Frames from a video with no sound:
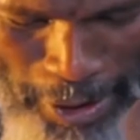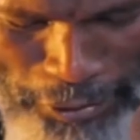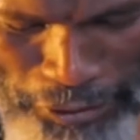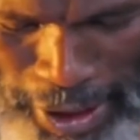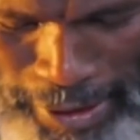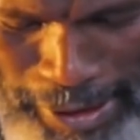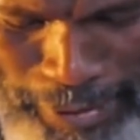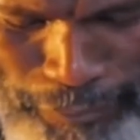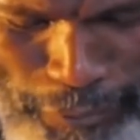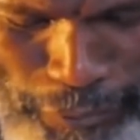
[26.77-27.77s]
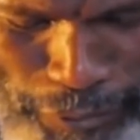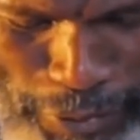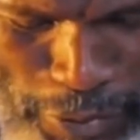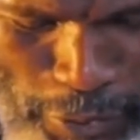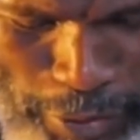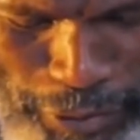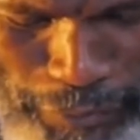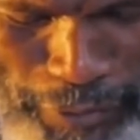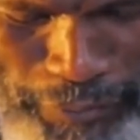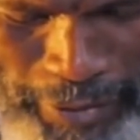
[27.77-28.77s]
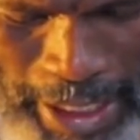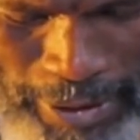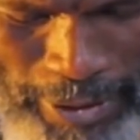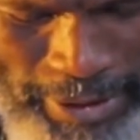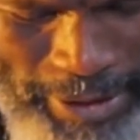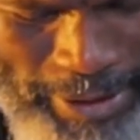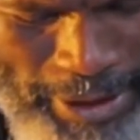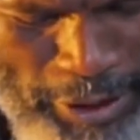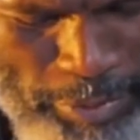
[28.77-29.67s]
I'll share this with you for free. I got this